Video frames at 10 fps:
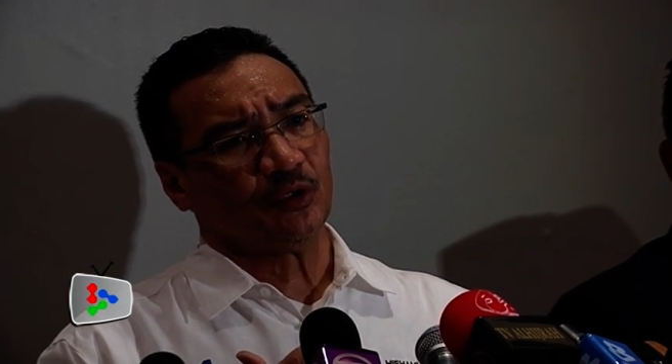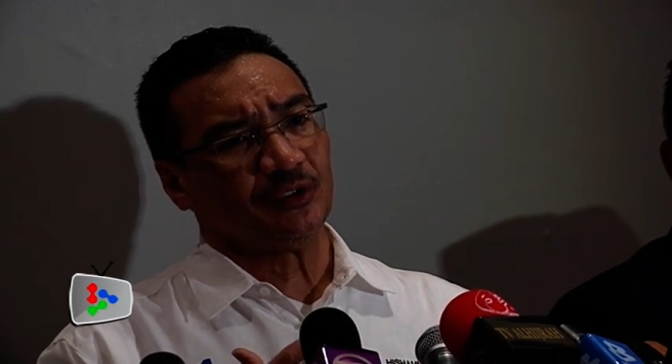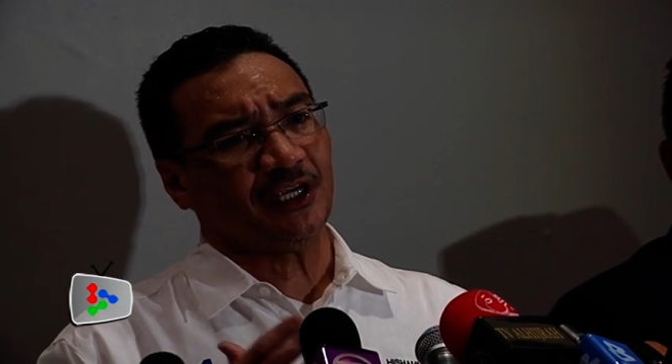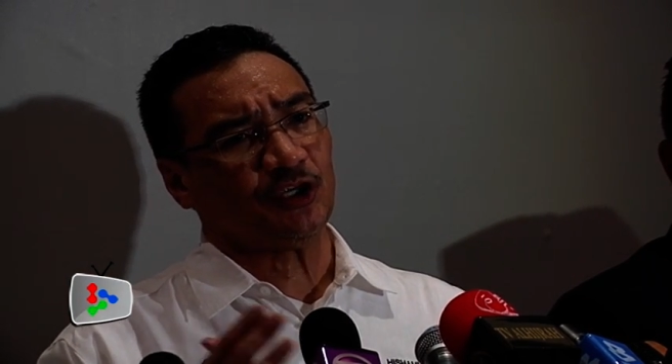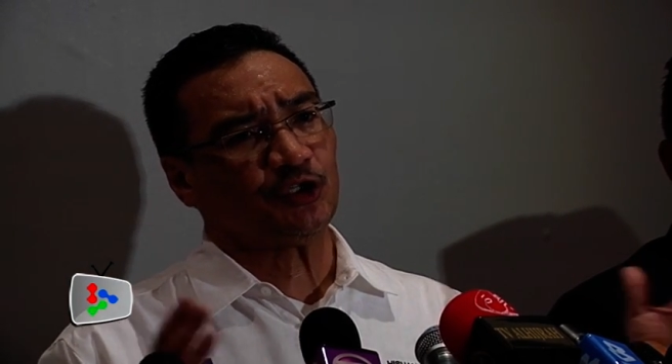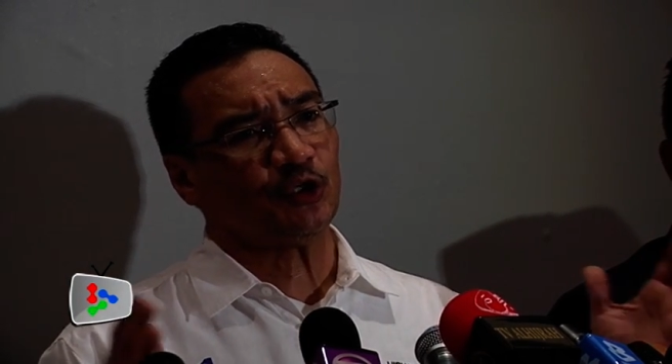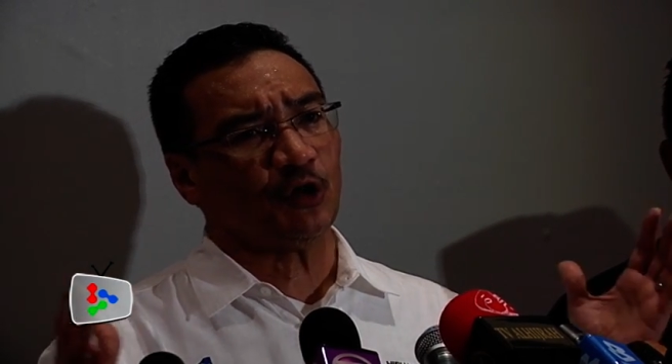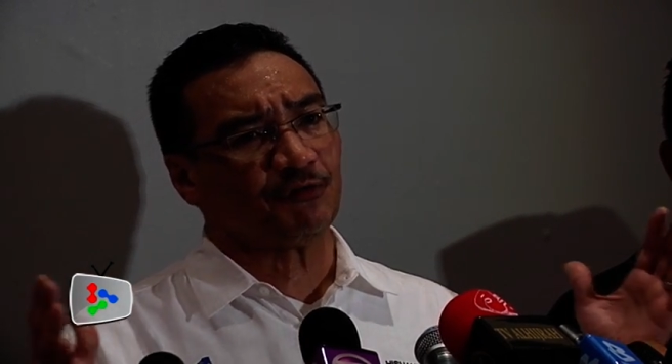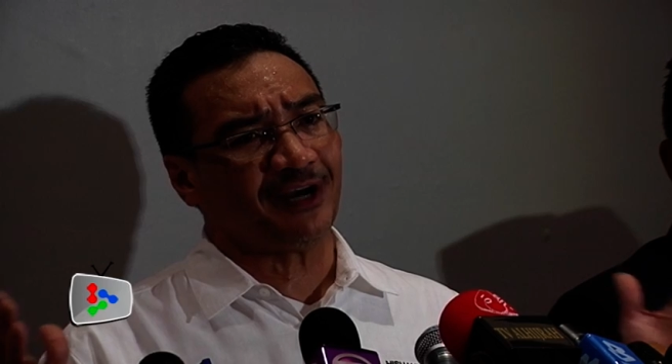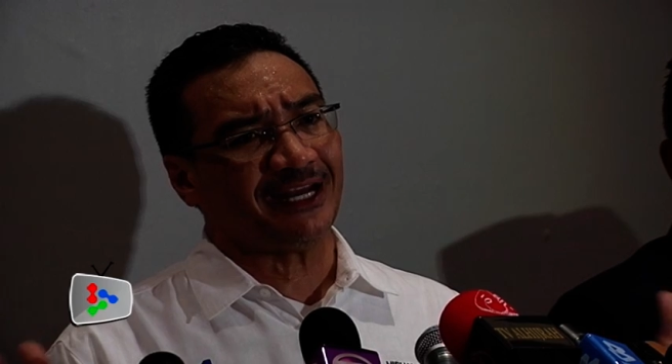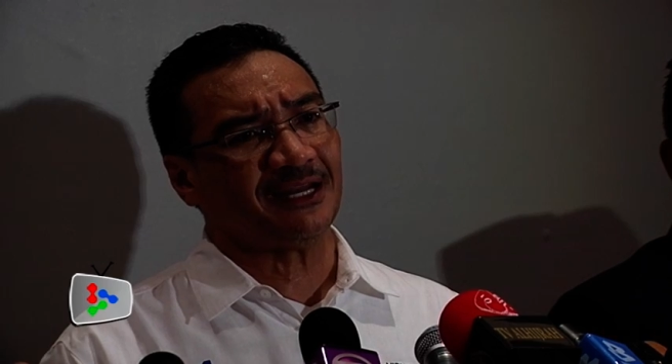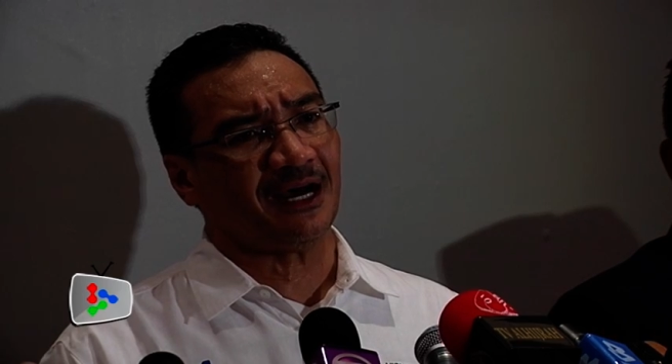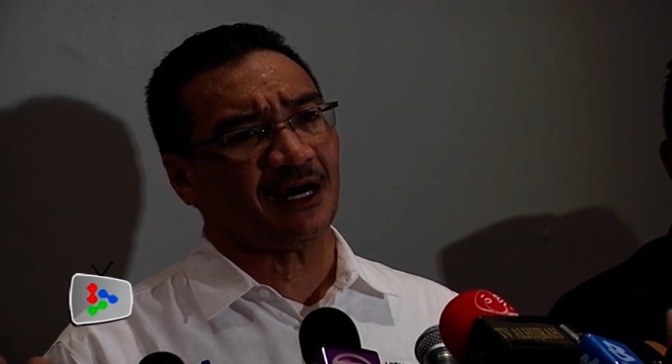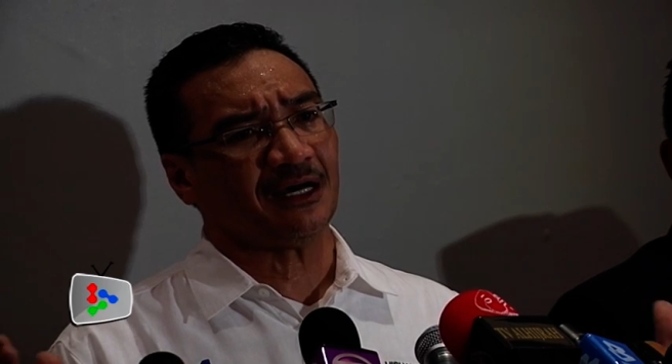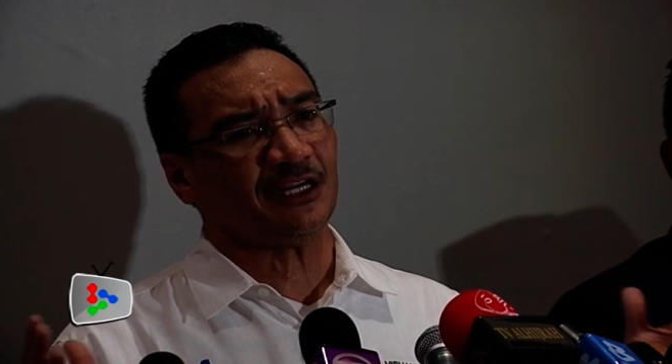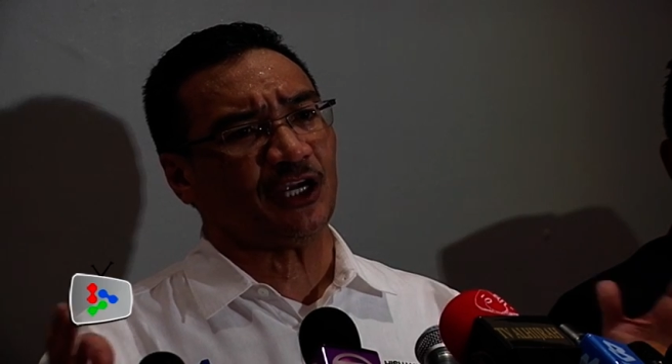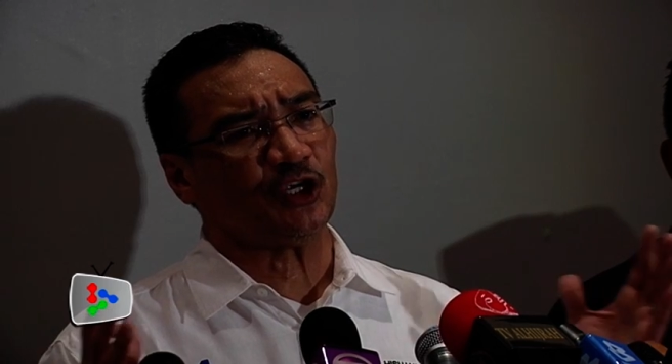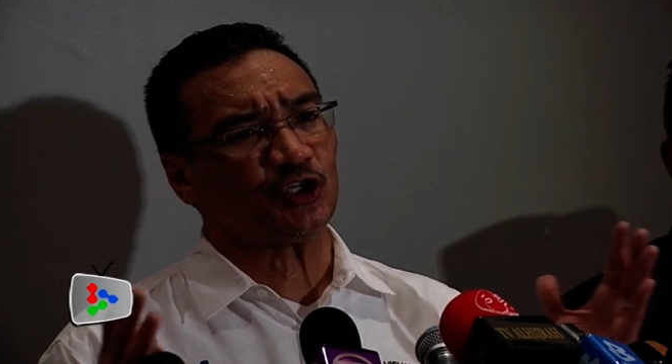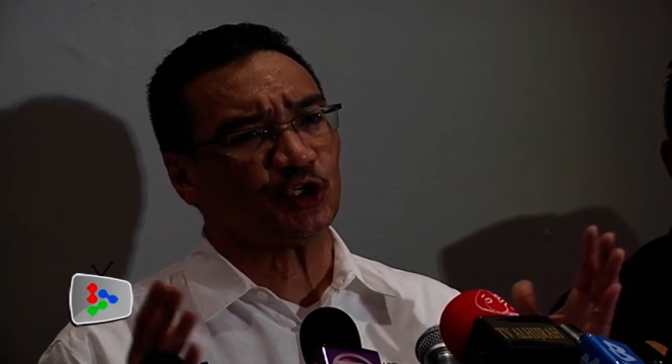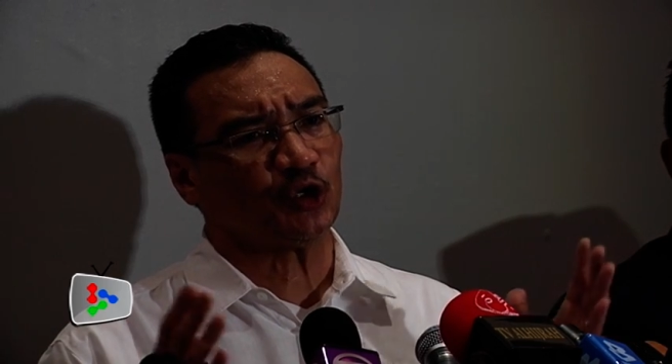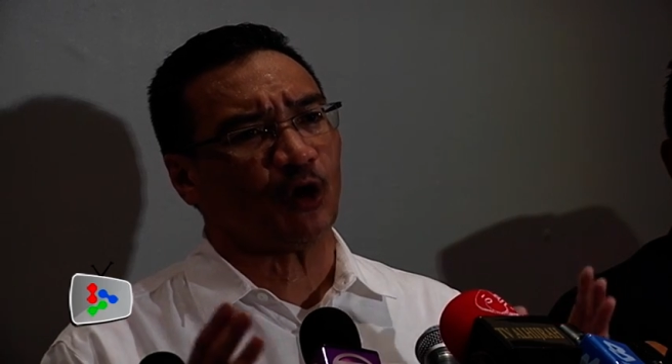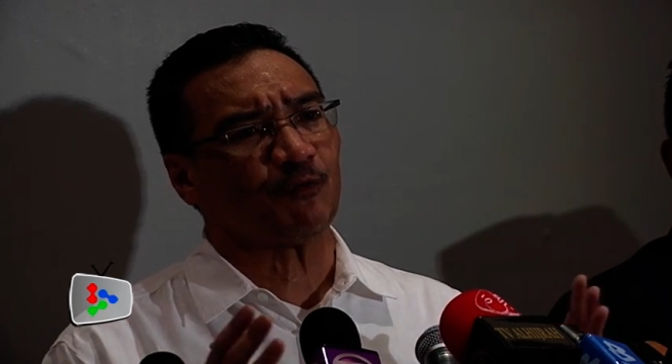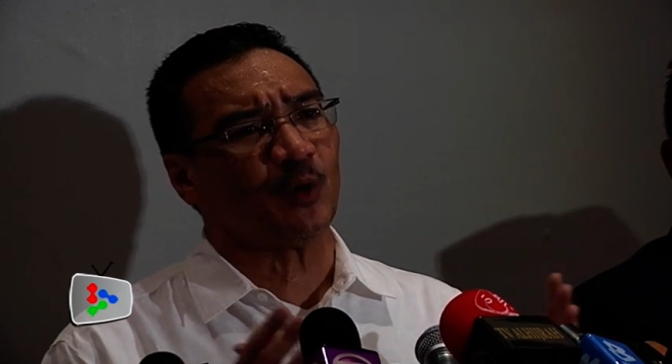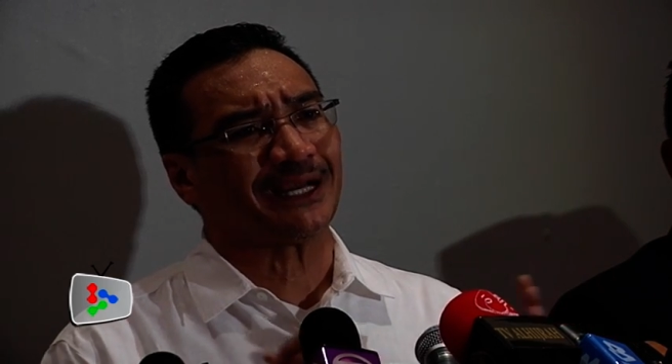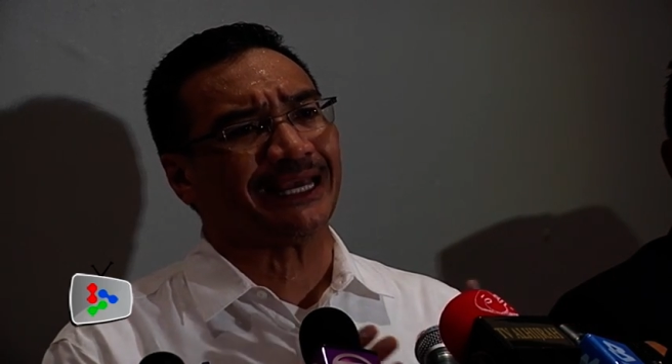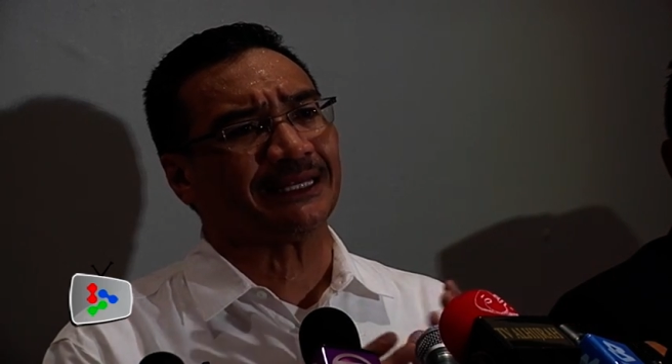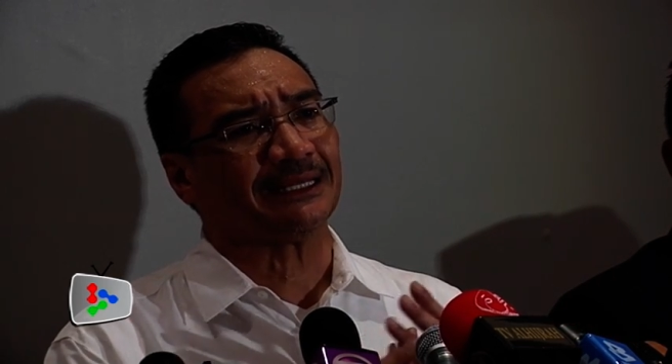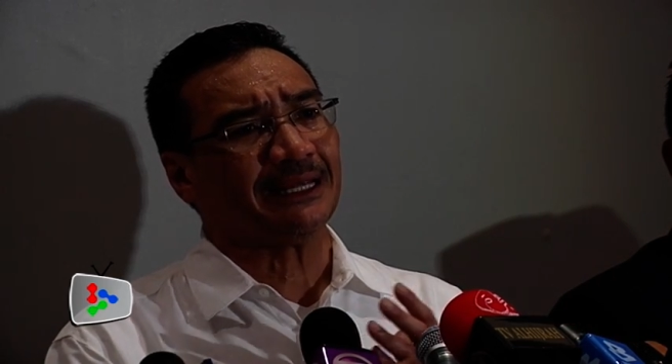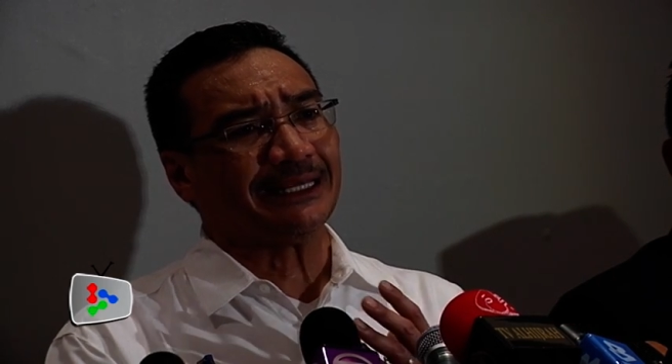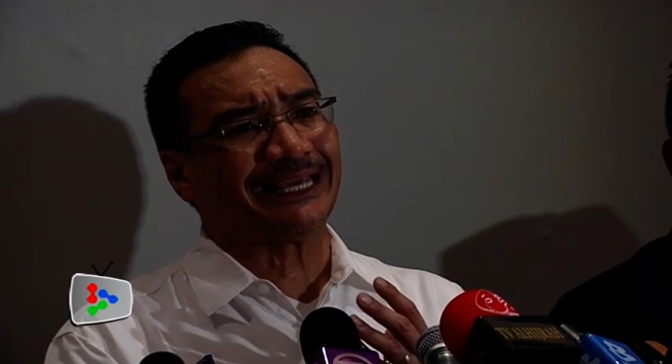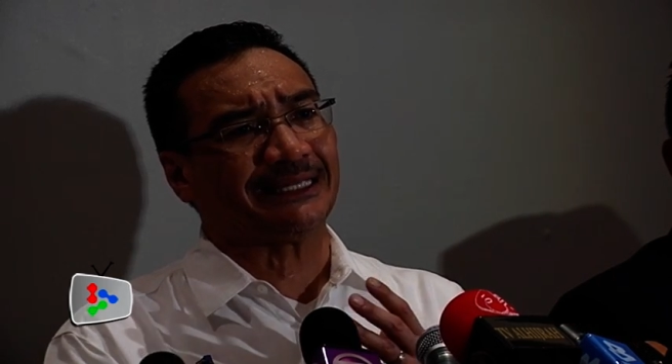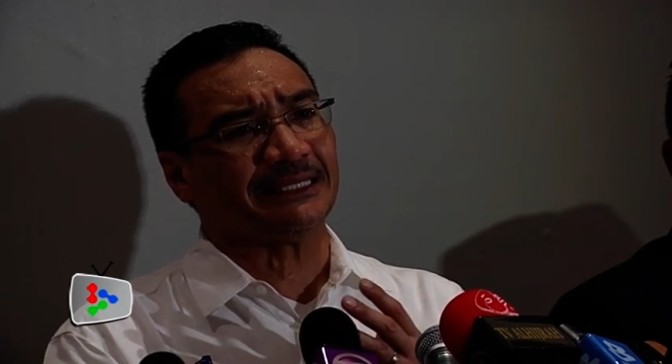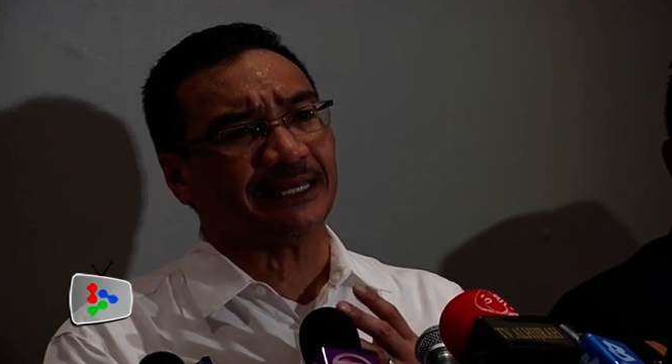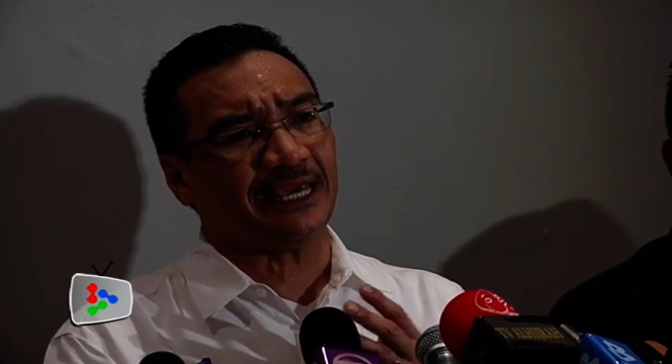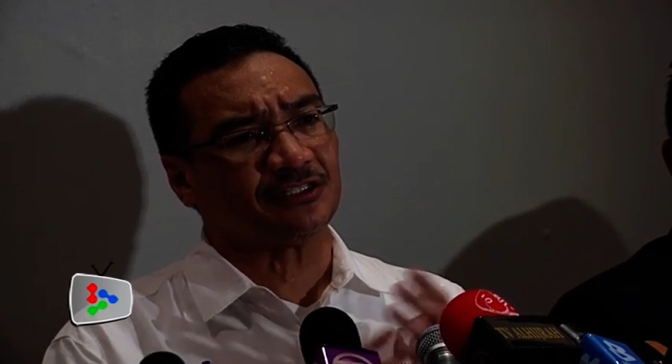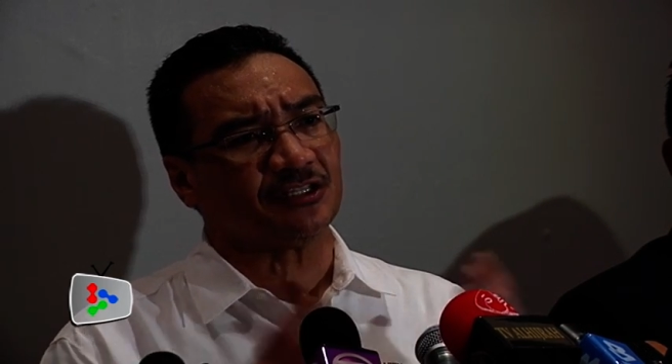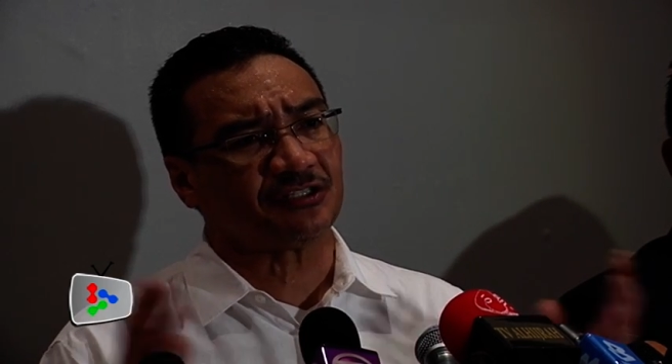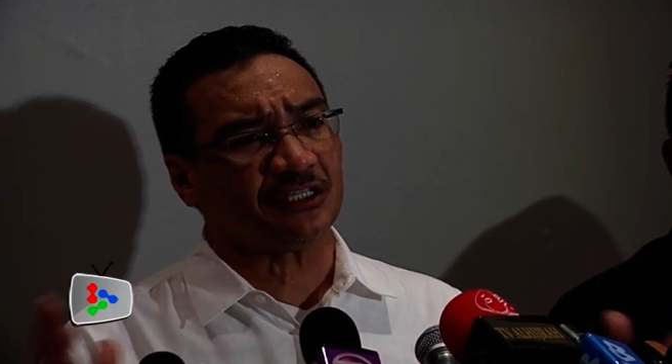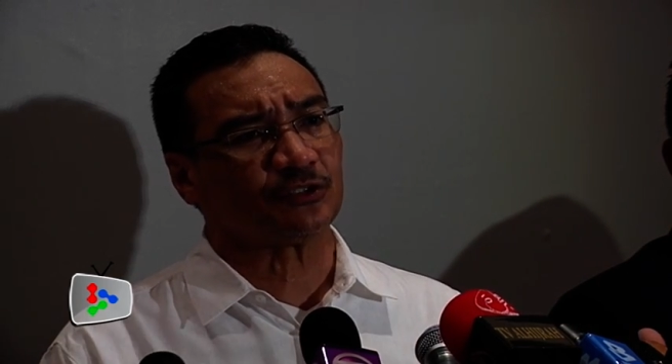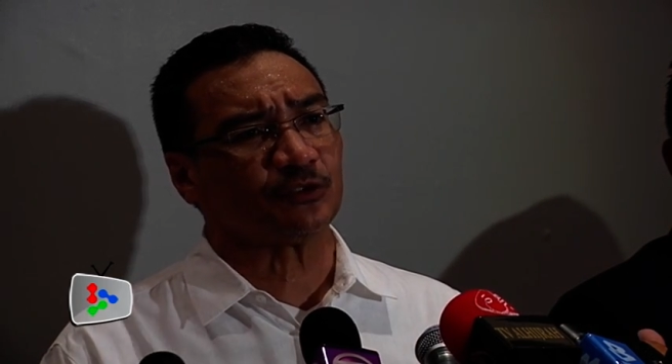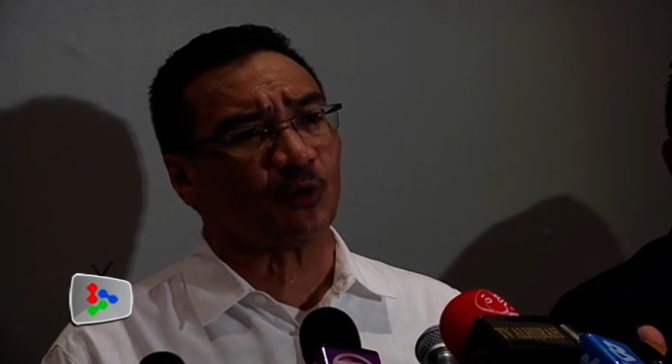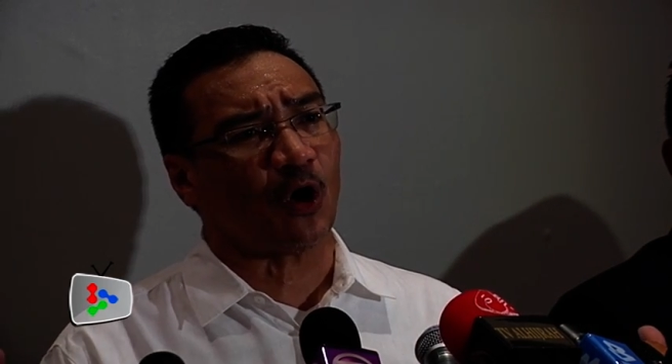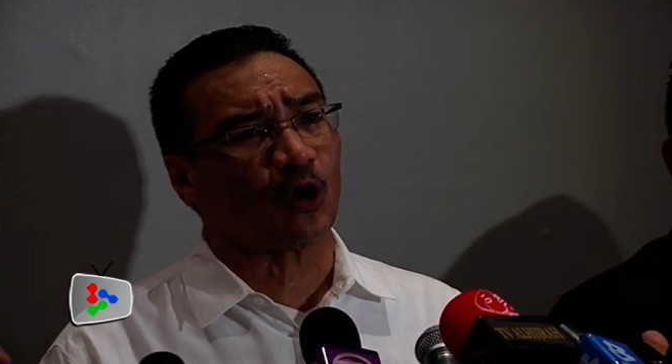The issue of radar, the issue of working, getting the agencies to